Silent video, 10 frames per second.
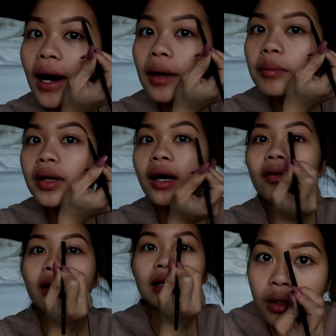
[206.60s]

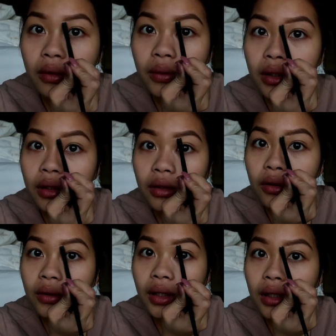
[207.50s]
eyebrow, I want to go
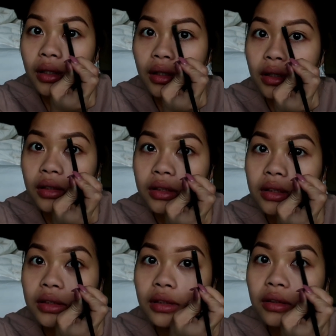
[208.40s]
under
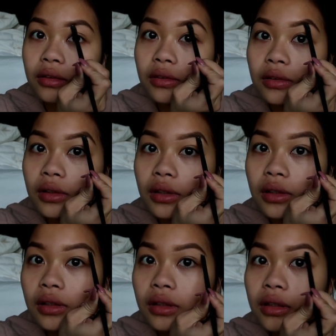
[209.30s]
so
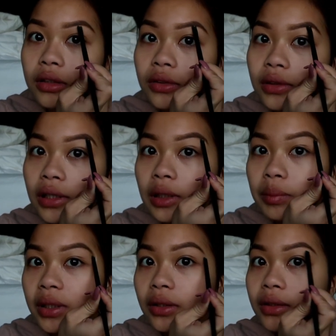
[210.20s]
the two
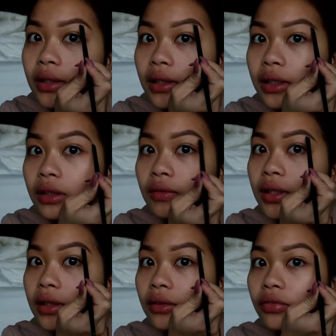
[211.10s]
eyebrows look
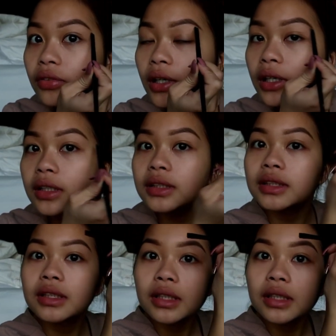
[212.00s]
even in the front.